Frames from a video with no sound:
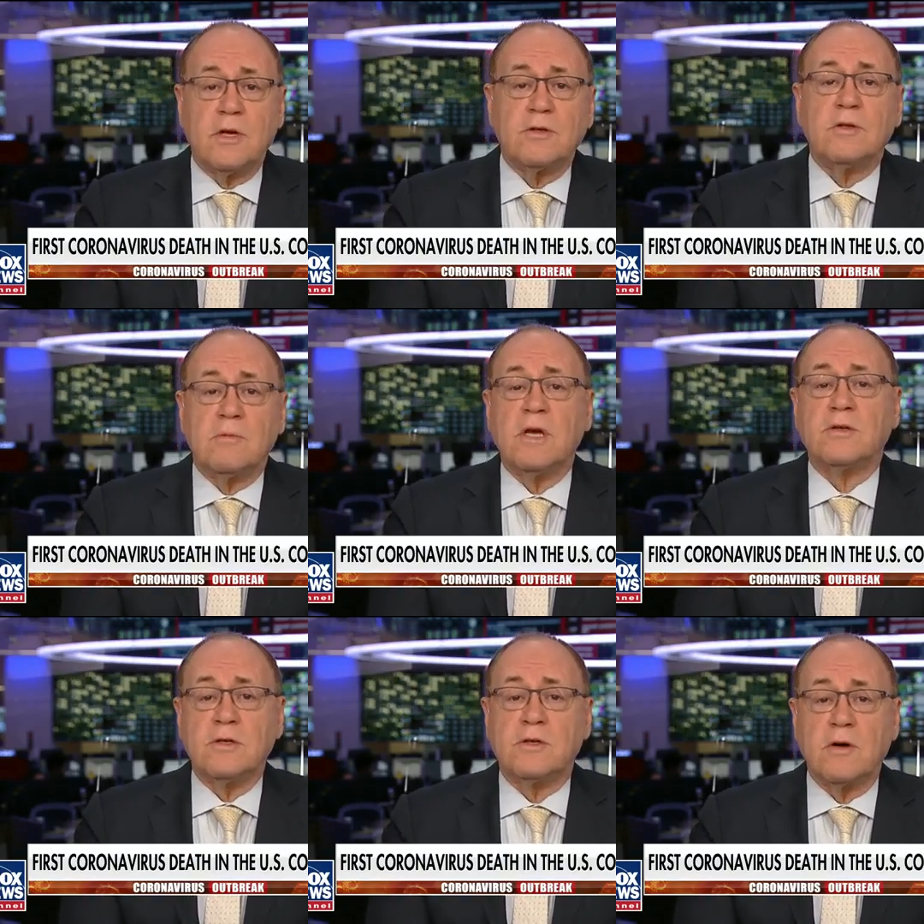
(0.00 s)
doesn't
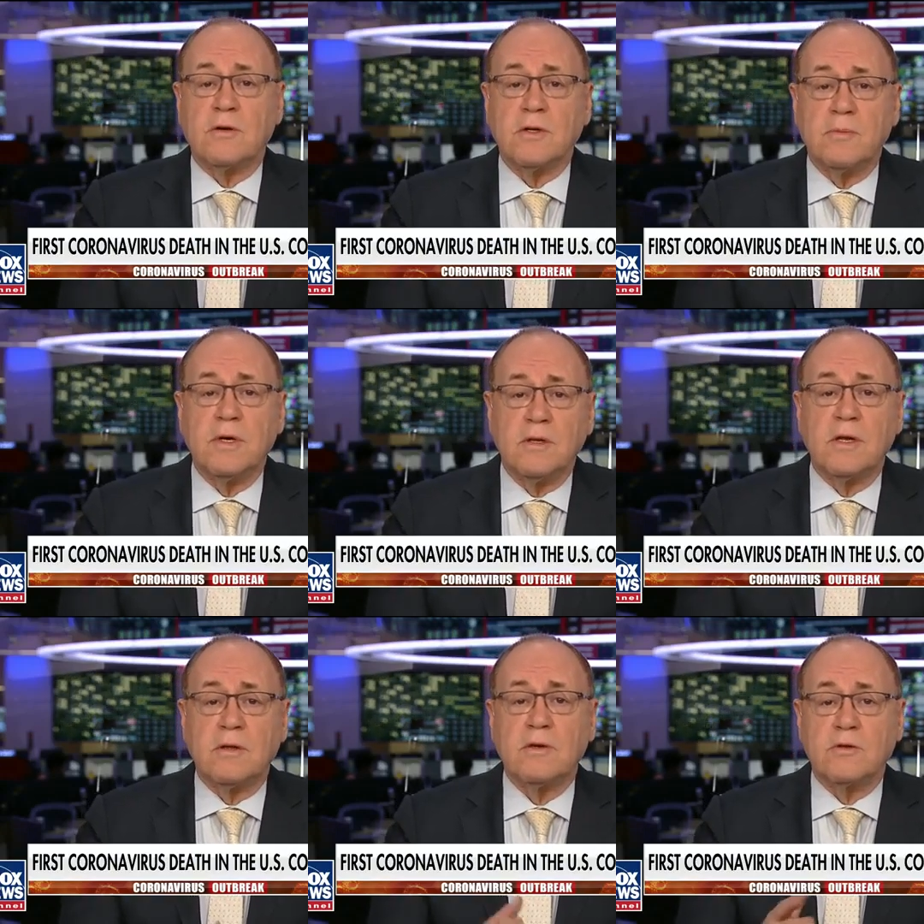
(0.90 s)
necessarily mean
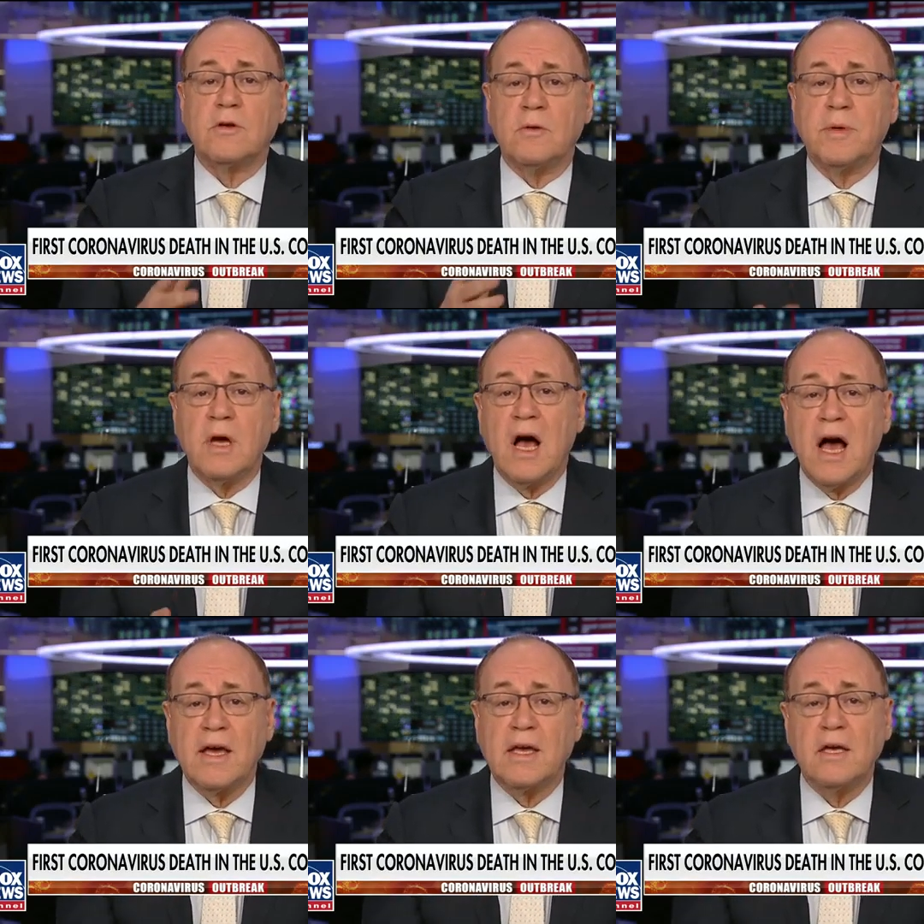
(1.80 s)
that there's going to be a
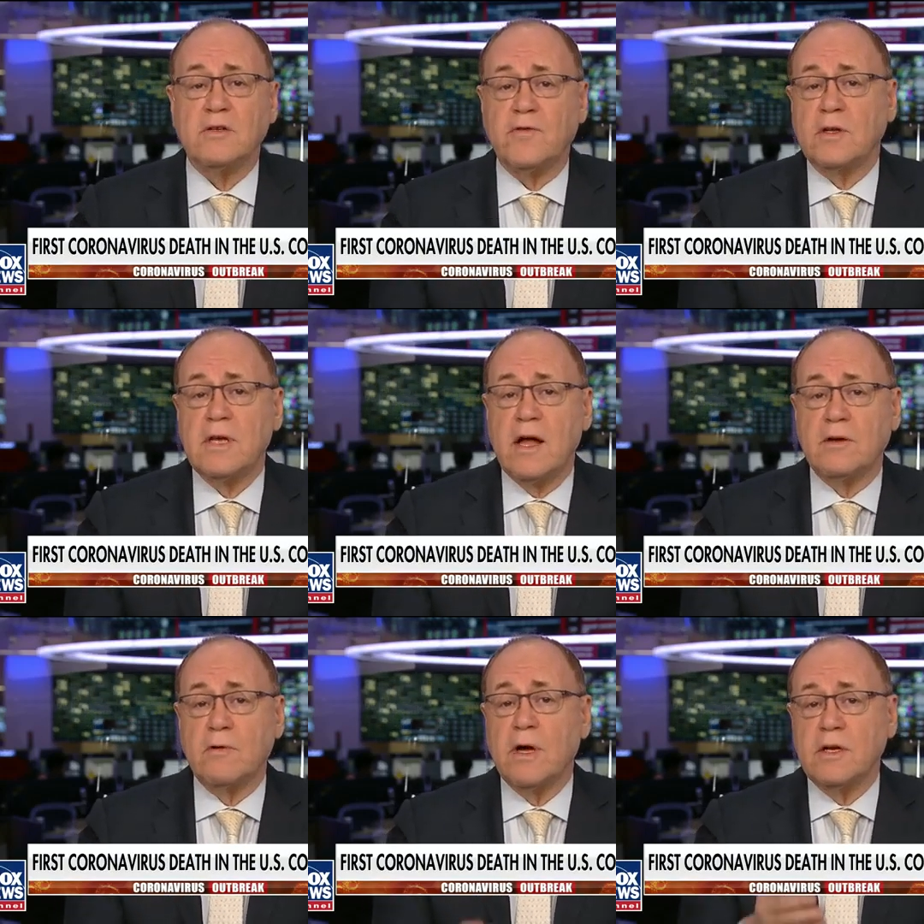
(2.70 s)
high case fatality rate.